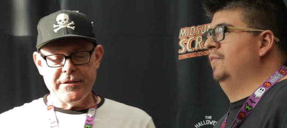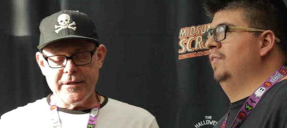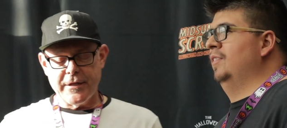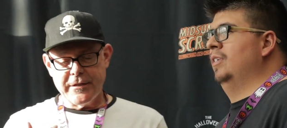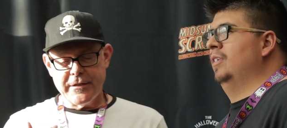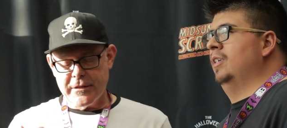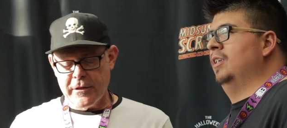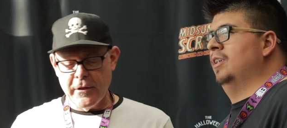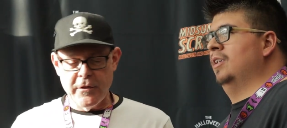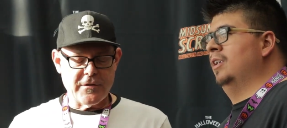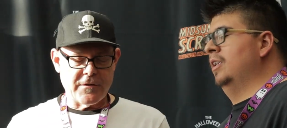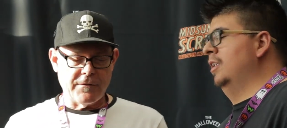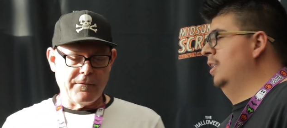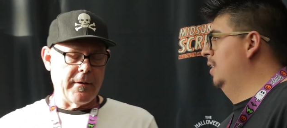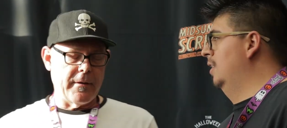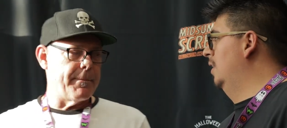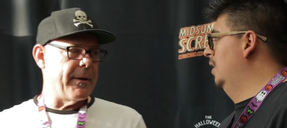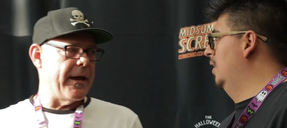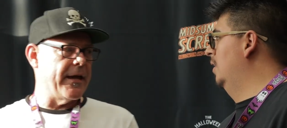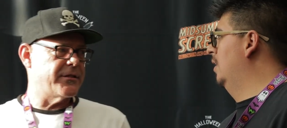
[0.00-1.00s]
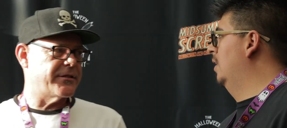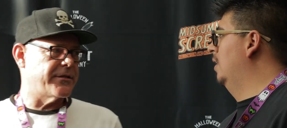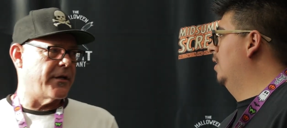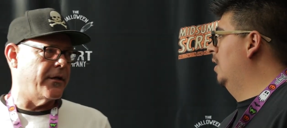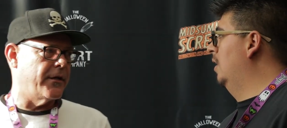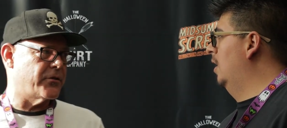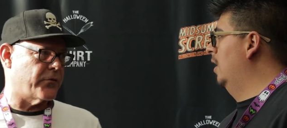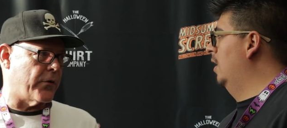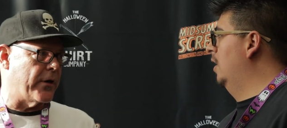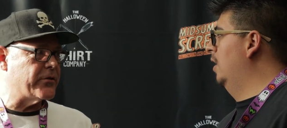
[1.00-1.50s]
Speaker 1: exclusively based on
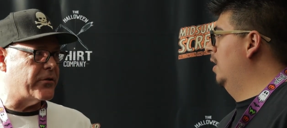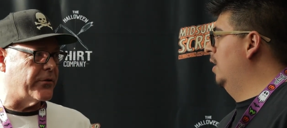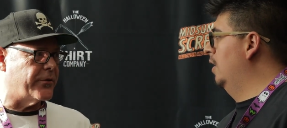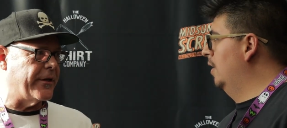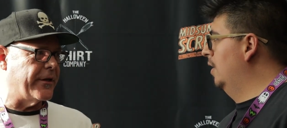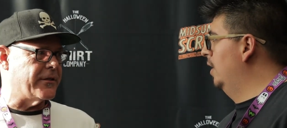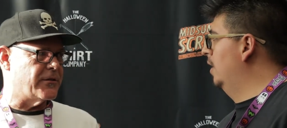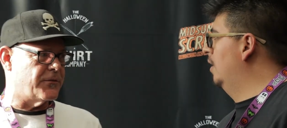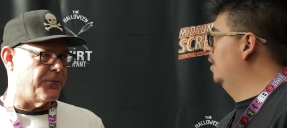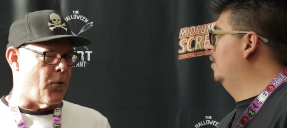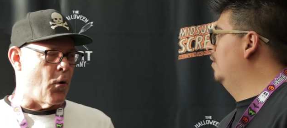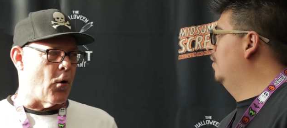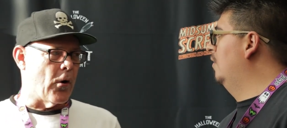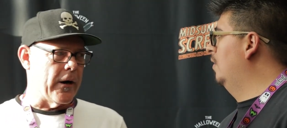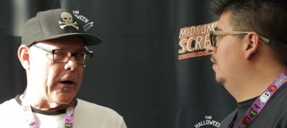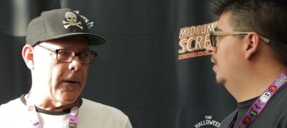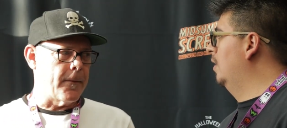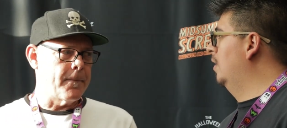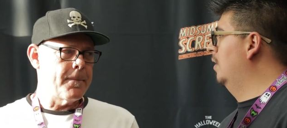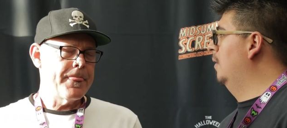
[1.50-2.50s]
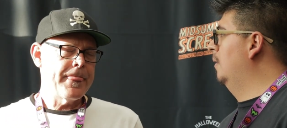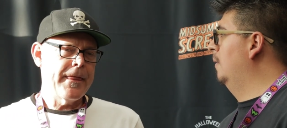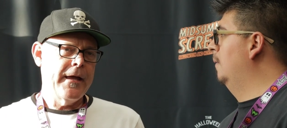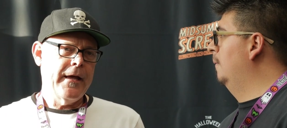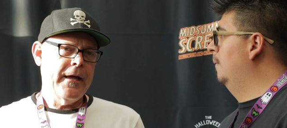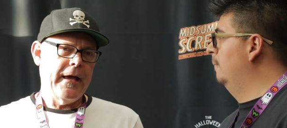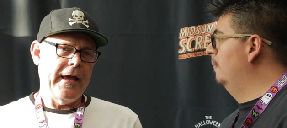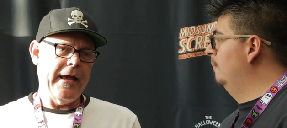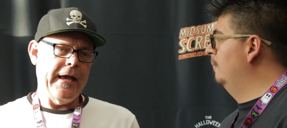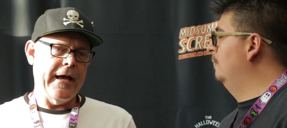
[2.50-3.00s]
Stranger Things 4.
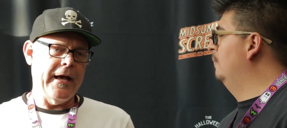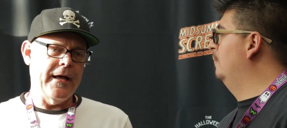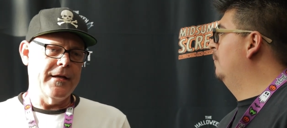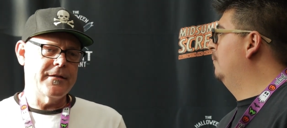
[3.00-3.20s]
And